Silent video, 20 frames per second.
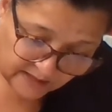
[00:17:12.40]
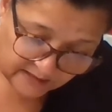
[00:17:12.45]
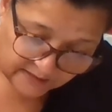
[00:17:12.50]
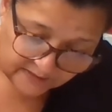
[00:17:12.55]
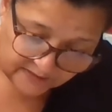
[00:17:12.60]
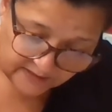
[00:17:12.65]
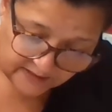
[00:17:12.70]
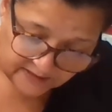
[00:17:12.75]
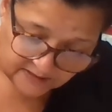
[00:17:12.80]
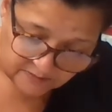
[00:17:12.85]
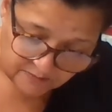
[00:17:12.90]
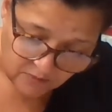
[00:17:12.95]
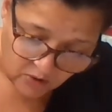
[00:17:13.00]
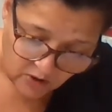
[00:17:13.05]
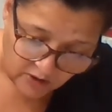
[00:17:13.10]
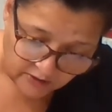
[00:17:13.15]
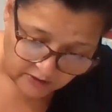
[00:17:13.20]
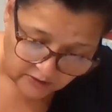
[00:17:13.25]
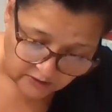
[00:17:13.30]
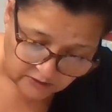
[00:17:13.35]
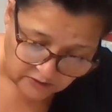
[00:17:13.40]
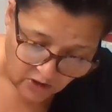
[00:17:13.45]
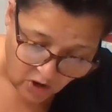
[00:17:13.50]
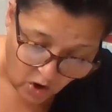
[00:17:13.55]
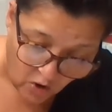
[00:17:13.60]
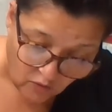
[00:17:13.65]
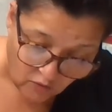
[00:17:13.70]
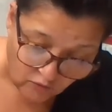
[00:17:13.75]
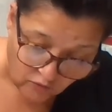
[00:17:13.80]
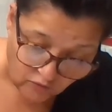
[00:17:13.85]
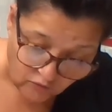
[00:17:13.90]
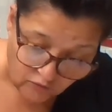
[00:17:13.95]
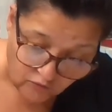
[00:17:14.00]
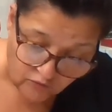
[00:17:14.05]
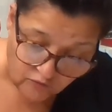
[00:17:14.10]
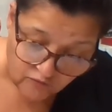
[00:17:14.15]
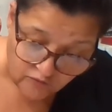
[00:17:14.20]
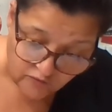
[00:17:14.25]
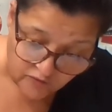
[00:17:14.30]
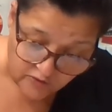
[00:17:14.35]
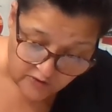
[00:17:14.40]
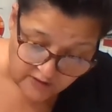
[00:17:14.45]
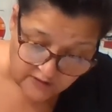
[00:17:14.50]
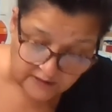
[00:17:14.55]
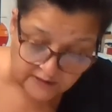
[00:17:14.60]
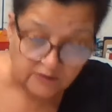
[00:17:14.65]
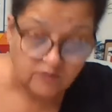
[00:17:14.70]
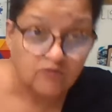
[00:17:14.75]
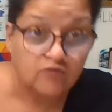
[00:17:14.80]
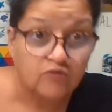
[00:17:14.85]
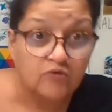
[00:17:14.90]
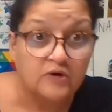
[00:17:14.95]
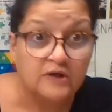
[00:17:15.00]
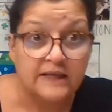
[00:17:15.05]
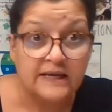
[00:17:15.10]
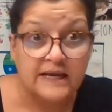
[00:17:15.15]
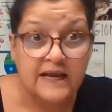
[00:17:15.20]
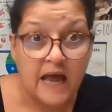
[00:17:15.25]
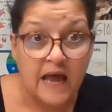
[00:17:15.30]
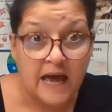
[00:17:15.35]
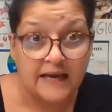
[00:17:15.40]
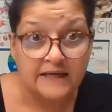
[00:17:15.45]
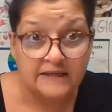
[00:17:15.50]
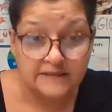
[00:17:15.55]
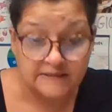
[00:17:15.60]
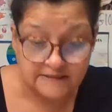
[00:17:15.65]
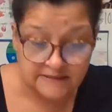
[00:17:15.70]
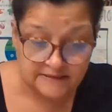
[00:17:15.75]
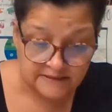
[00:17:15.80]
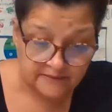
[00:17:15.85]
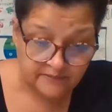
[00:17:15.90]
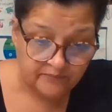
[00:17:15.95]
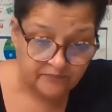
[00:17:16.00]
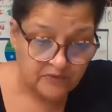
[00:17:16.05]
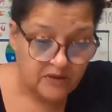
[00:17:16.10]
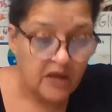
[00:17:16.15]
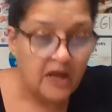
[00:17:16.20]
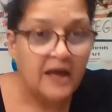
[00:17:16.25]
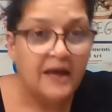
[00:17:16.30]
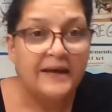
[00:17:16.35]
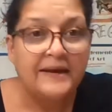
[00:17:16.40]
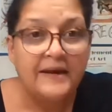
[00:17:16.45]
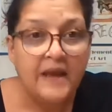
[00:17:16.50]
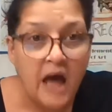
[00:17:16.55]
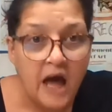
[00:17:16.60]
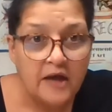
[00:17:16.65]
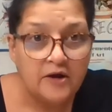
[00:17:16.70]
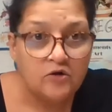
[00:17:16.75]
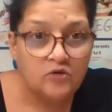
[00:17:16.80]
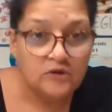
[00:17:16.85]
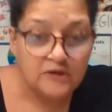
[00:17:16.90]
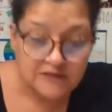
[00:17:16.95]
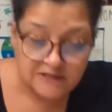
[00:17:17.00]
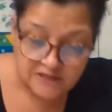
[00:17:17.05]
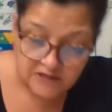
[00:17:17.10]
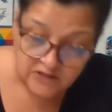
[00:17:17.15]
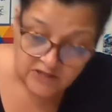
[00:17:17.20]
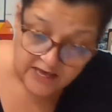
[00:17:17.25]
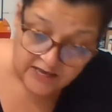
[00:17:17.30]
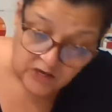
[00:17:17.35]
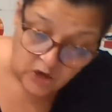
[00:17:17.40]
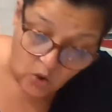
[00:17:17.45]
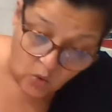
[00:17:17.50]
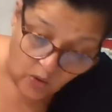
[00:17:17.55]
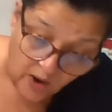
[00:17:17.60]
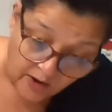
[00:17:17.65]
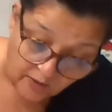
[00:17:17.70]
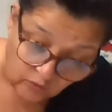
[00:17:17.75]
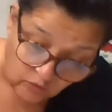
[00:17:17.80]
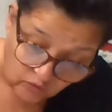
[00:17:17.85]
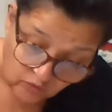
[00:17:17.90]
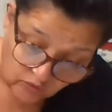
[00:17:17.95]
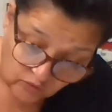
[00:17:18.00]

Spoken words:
These markers are really, really nice. Not only do they go on